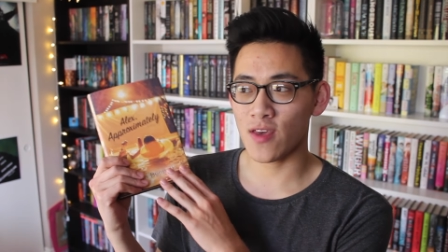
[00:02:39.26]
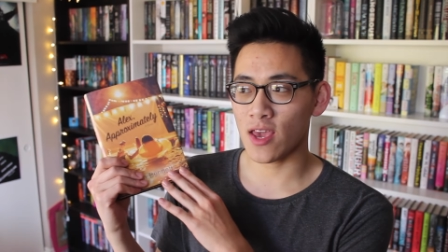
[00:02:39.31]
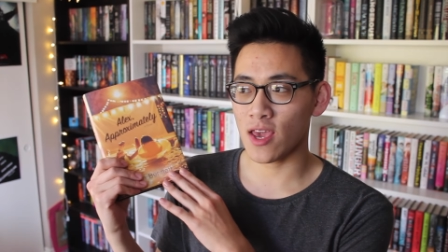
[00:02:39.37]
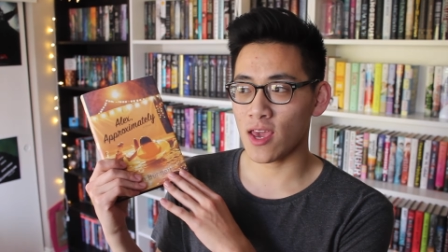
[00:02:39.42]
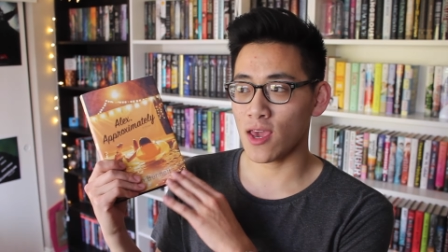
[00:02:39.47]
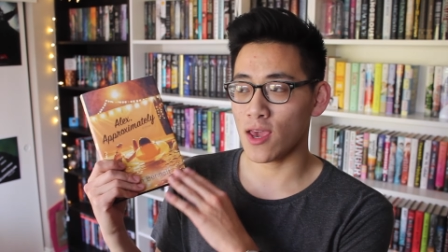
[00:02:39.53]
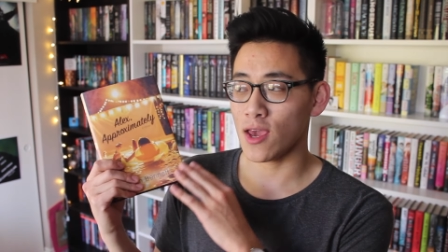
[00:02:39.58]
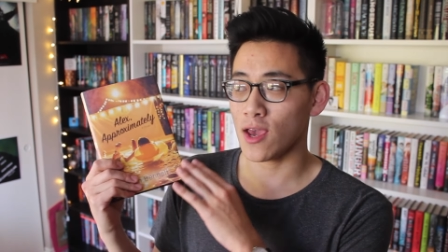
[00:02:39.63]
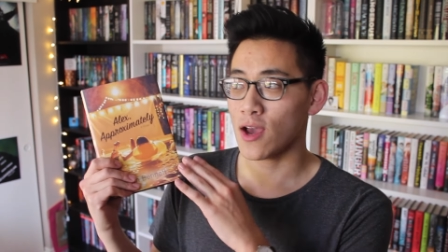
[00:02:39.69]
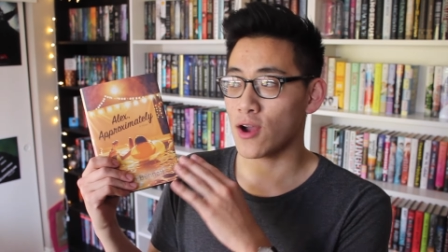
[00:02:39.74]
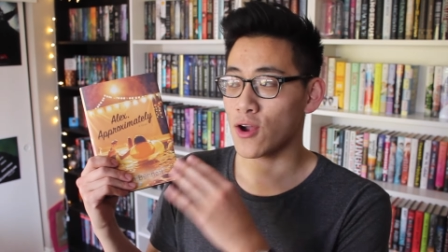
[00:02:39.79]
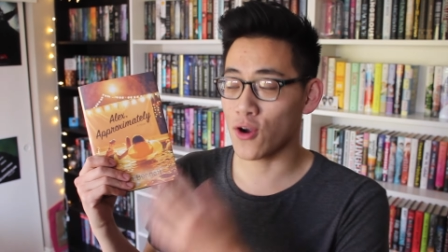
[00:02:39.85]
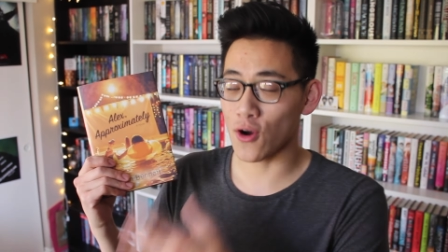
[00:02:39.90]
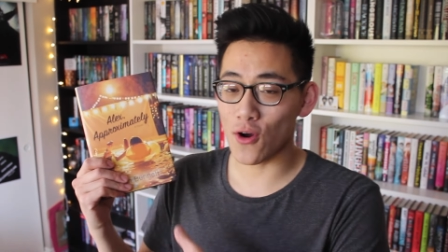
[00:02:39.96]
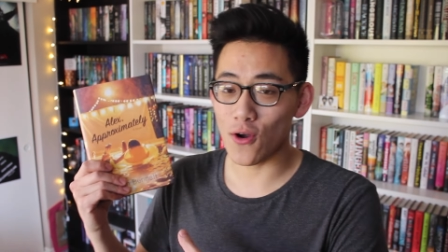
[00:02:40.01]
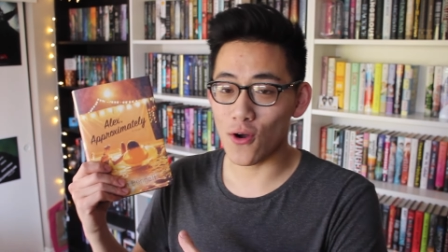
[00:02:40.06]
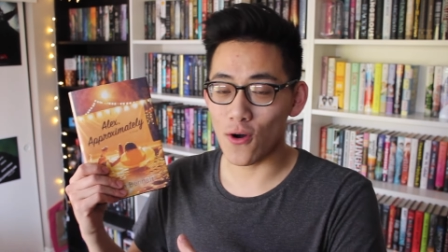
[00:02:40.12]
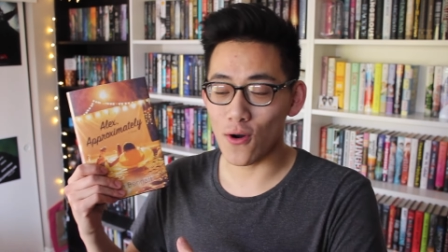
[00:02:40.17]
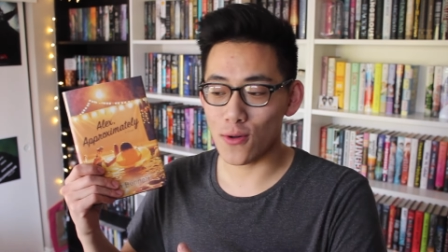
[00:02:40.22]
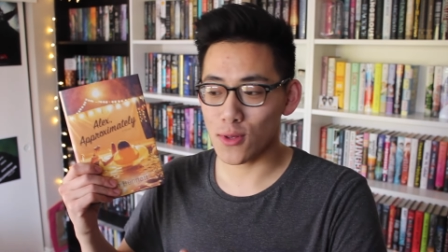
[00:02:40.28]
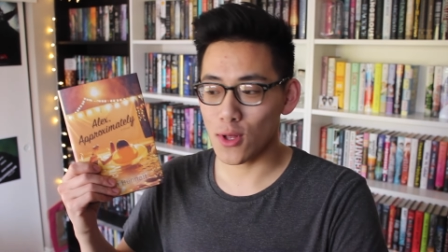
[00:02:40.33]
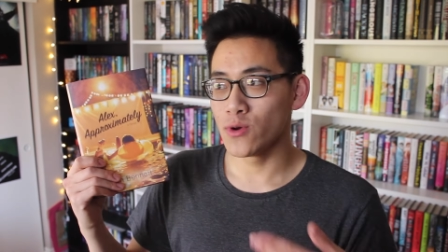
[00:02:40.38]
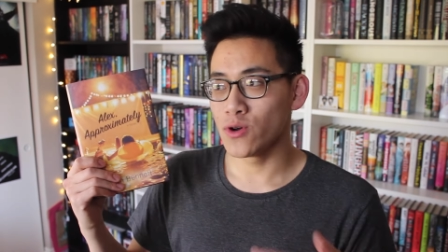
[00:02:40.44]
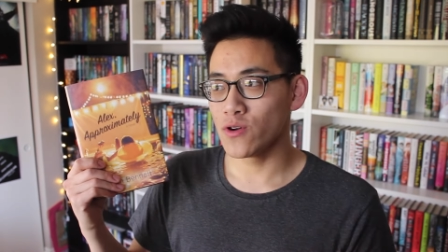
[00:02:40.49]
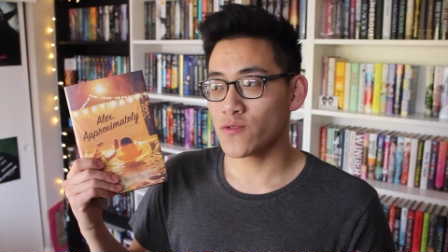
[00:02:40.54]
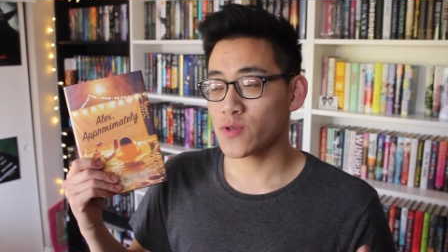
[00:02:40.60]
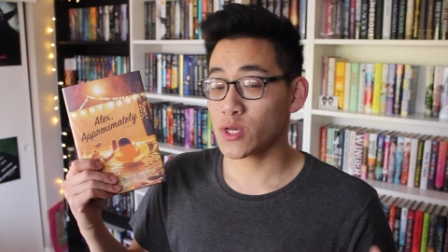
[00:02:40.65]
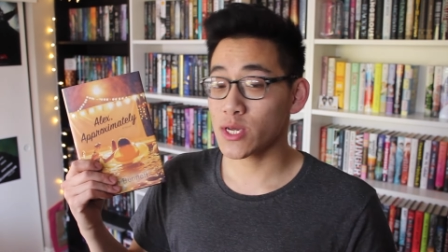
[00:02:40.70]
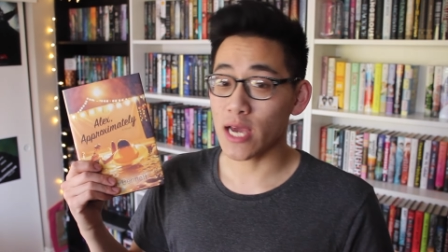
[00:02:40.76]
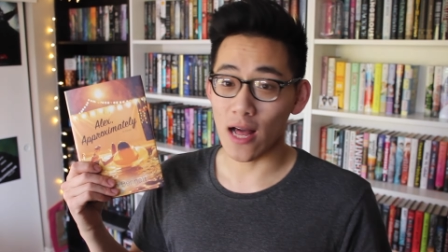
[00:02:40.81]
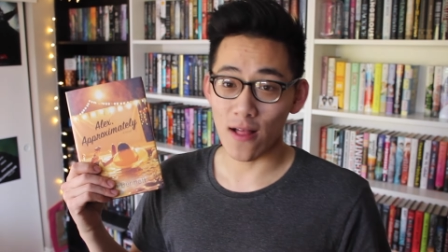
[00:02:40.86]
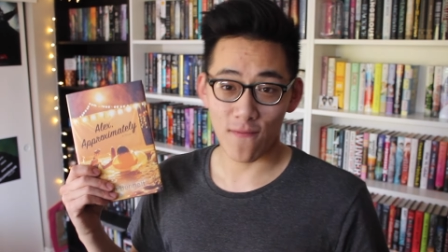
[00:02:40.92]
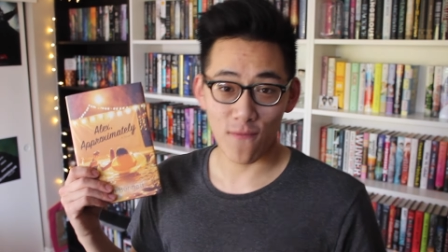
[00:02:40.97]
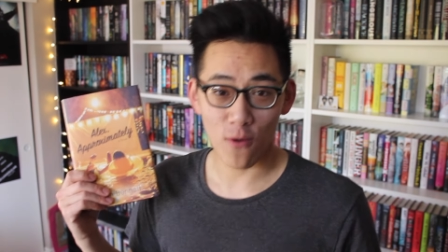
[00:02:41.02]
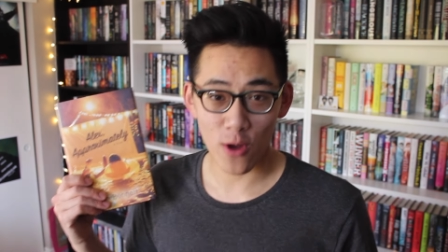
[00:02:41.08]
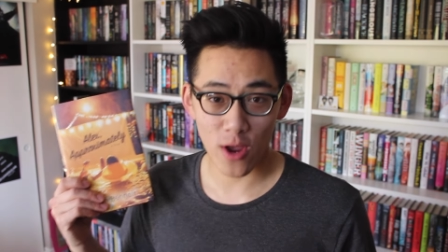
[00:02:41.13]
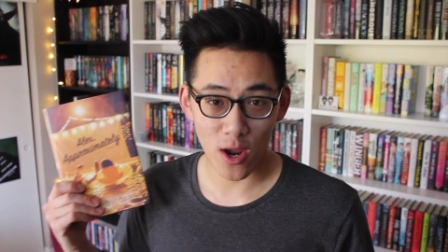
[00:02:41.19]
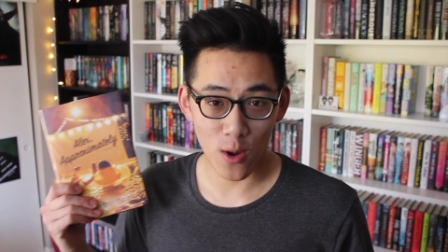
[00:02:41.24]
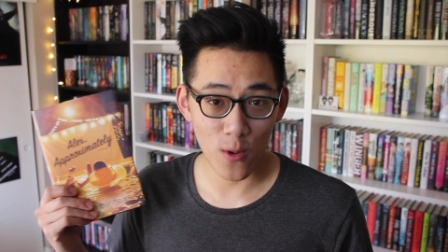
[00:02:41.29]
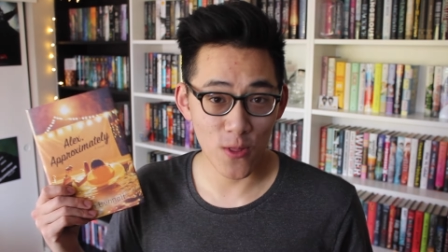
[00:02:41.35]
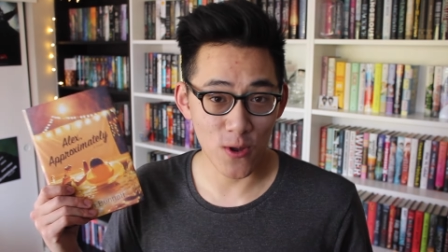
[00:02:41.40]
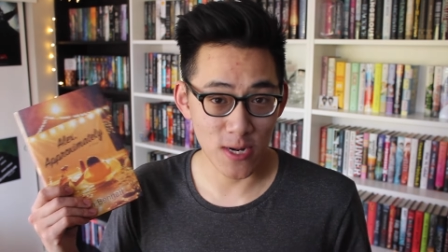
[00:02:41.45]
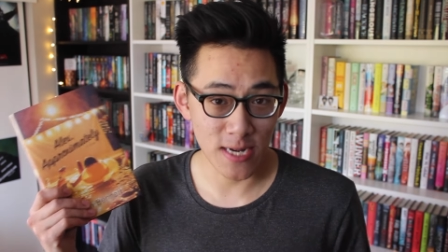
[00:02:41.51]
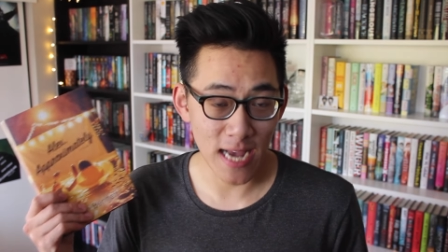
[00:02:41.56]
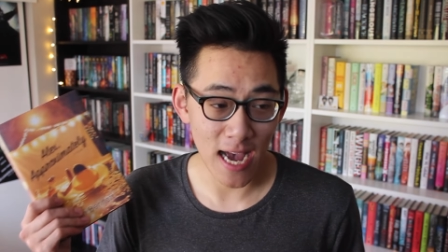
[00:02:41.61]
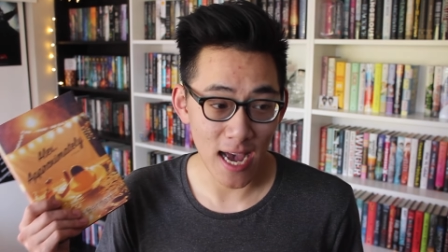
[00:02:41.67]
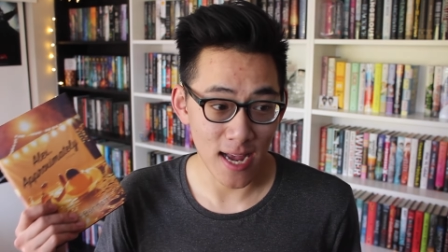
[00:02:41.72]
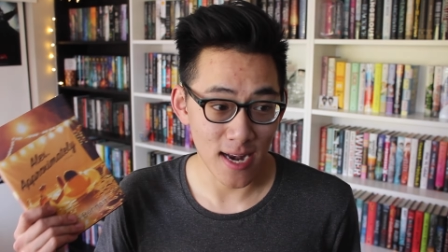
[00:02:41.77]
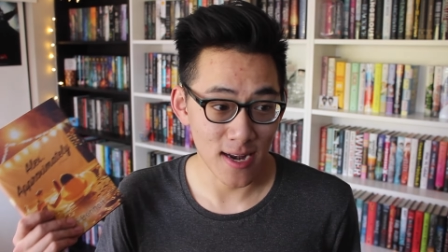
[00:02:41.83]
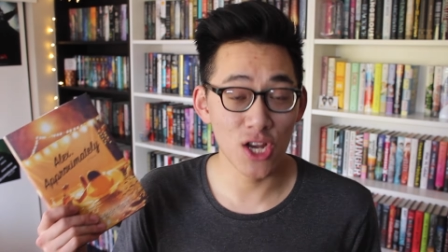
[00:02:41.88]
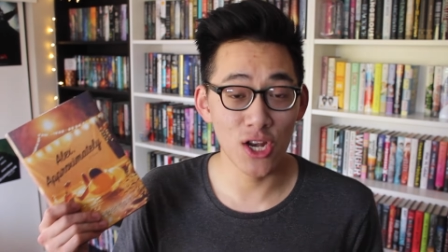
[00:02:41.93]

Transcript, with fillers: The girl moves to California with her dad.